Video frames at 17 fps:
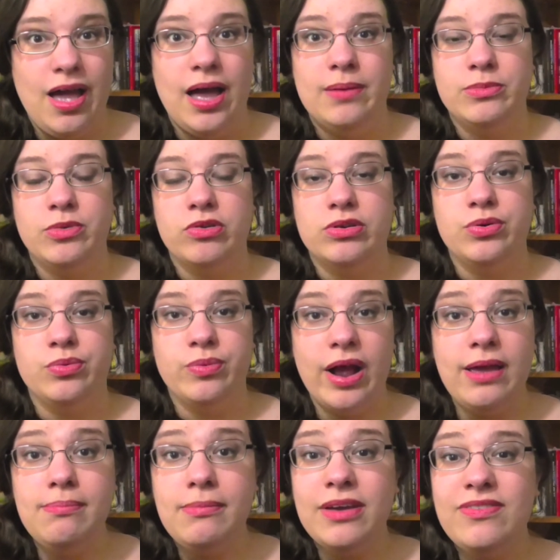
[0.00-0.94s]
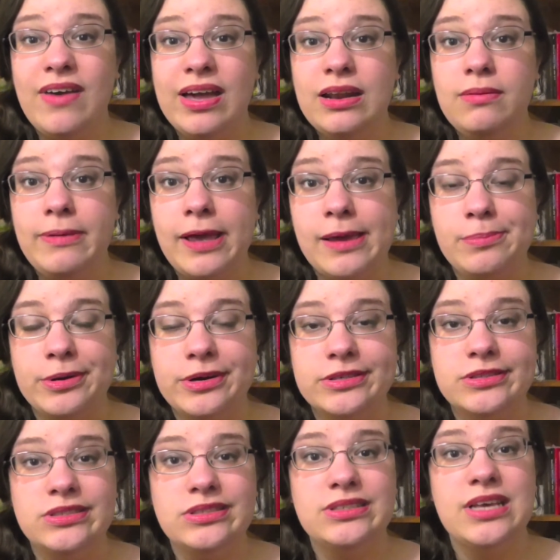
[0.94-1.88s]
I'm going to write my final
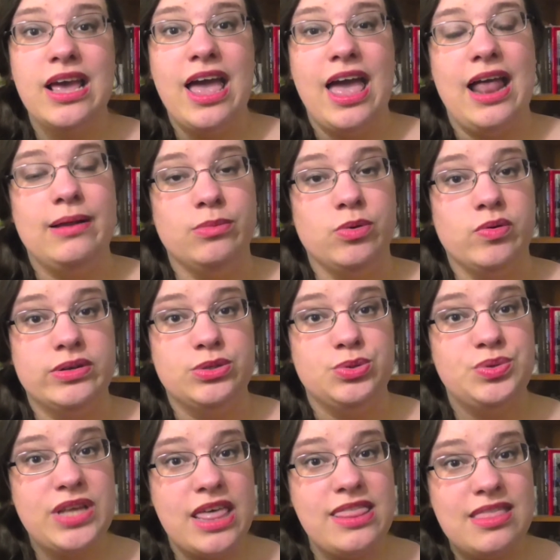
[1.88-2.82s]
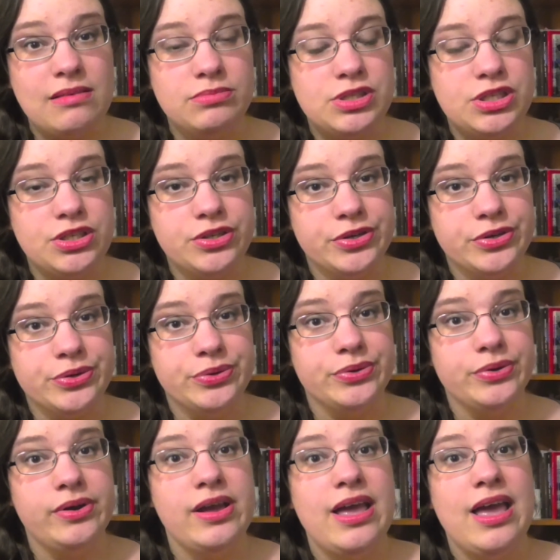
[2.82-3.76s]
papers and I'm going to send them to
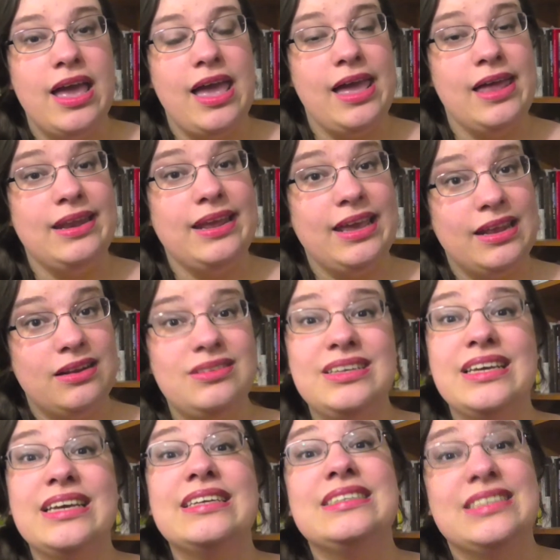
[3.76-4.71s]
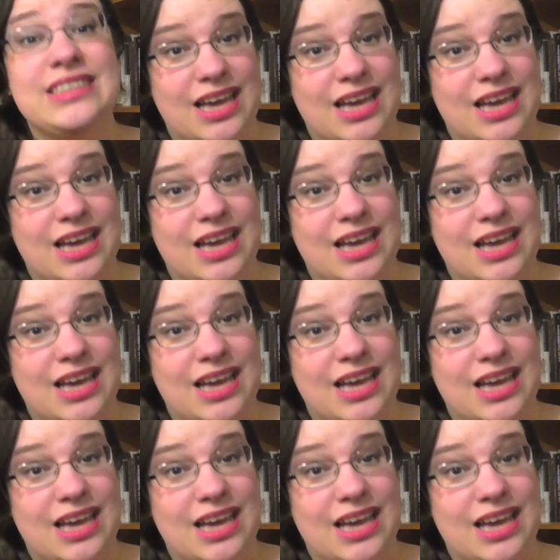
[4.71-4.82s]
you and it'll get